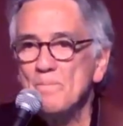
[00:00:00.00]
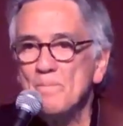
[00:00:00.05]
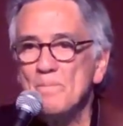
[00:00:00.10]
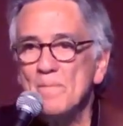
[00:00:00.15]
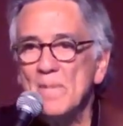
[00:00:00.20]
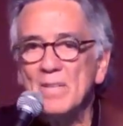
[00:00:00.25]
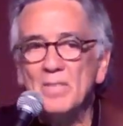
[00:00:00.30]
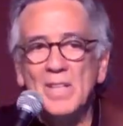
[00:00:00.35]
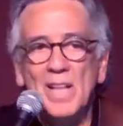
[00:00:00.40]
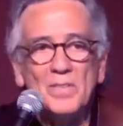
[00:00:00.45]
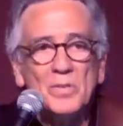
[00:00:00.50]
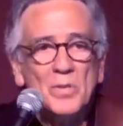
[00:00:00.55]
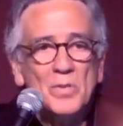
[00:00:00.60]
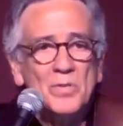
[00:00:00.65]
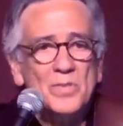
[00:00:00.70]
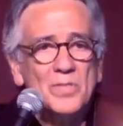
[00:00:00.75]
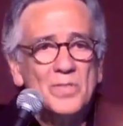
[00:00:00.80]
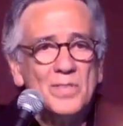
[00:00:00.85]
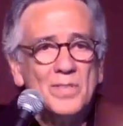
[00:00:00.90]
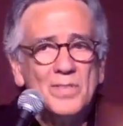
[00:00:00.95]
It's like
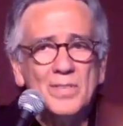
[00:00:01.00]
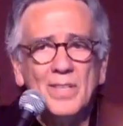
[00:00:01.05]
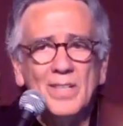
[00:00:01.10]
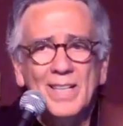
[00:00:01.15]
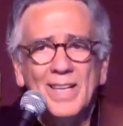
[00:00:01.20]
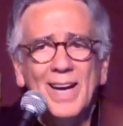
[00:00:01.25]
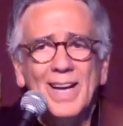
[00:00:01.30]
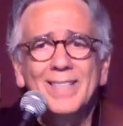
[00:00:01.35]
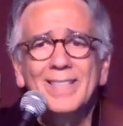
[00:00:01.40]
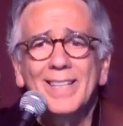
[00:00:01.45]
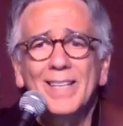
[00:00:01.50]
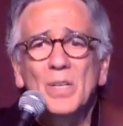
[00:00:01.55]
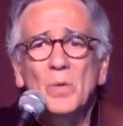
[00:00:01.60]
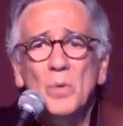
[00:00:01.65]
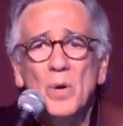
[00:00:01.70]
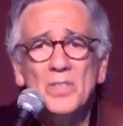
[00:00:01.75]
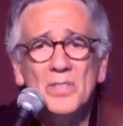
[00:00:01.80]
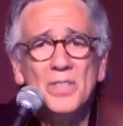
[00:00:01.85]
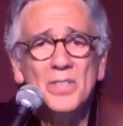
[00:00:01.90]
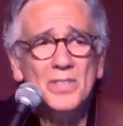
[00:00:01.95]
those silly ID
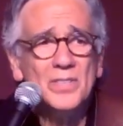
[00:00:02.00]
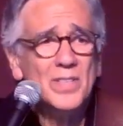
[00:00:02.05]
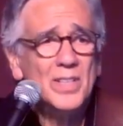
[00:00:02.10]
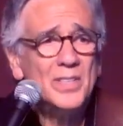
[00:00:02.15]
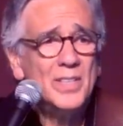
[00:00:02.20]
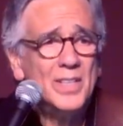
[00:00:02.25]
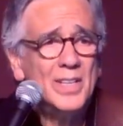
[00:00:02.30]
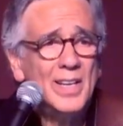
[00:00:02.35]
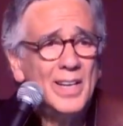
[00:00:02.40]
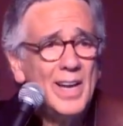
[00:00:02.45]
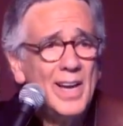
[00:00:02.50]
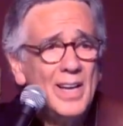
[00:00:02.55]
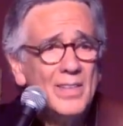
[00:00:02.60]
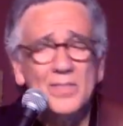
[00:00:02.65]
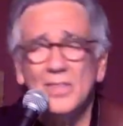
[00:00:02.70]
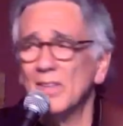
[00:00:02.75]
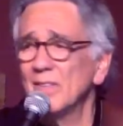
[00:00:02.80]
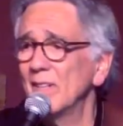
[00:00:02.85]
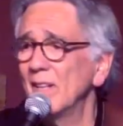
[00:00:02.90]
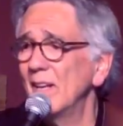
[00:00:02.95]
questions that you get asked
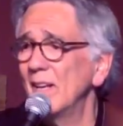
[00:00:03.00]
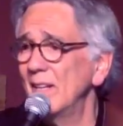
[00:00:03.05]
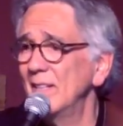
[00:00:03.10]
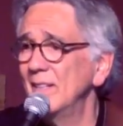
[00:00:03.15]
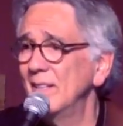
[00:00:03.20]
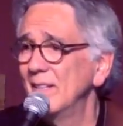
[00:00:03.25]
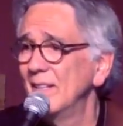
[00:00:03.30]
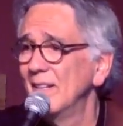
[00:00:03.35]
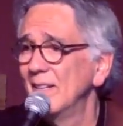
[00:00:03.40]
online.